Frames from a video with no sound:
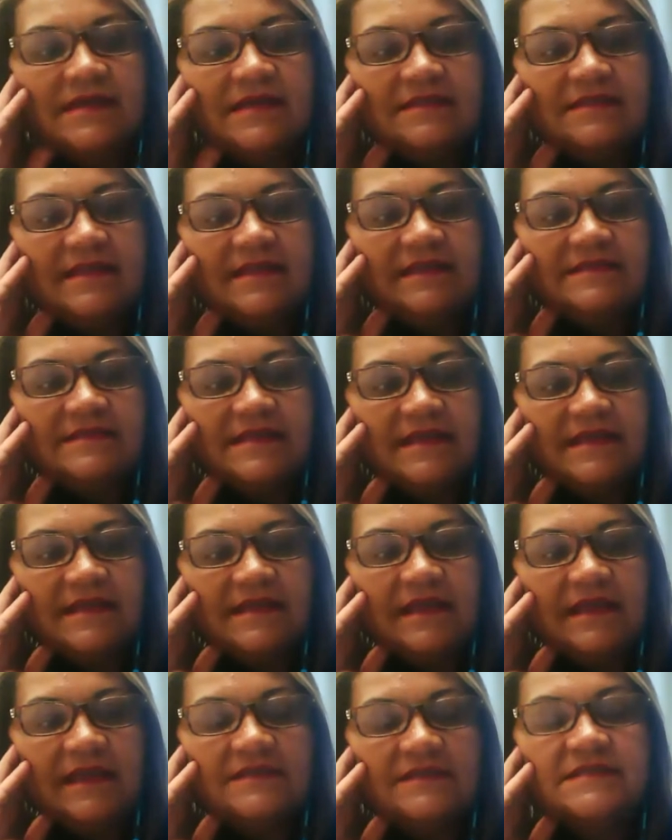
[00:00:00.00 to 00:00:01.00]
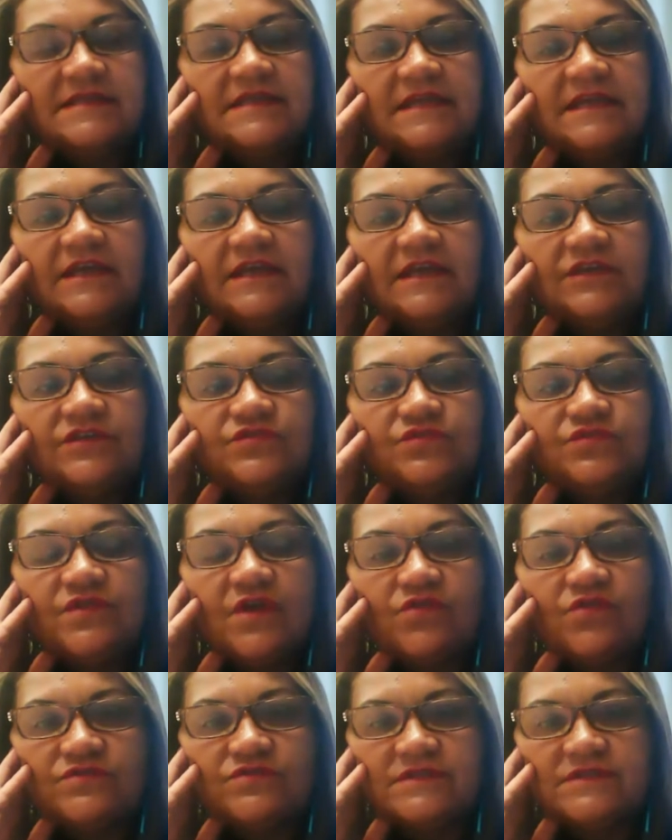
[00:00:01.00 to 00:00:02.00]
that they adhere to
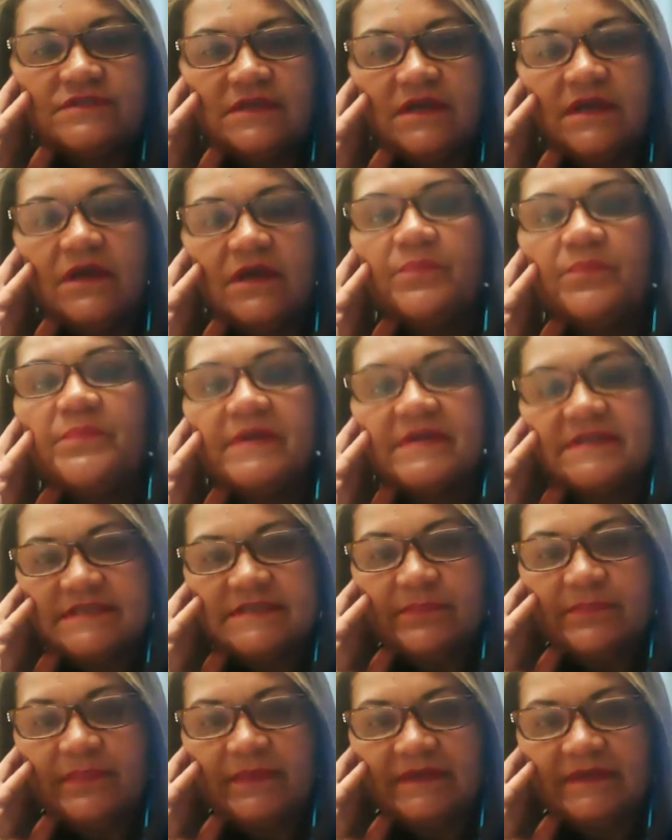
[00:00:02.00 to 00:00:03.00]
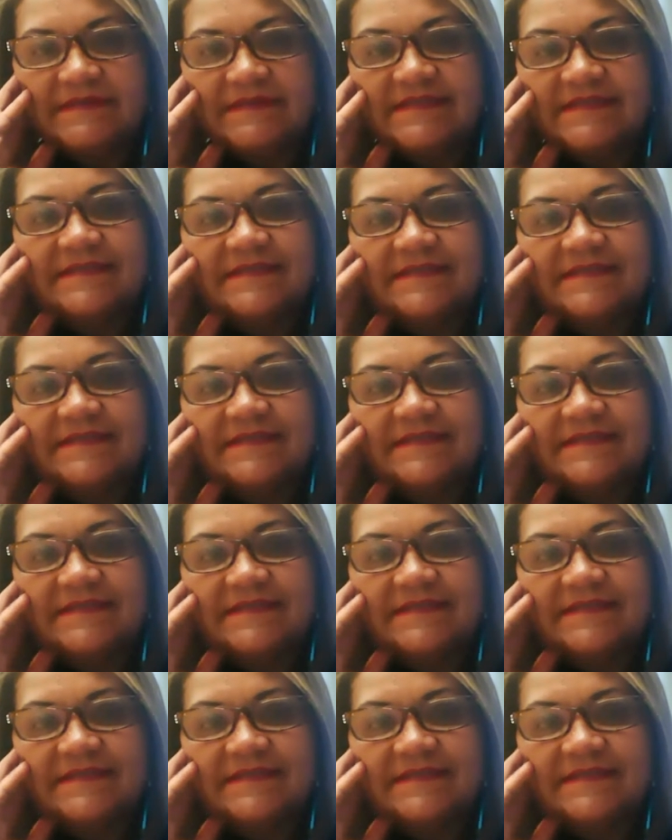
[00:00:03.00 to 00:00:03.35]
those principles.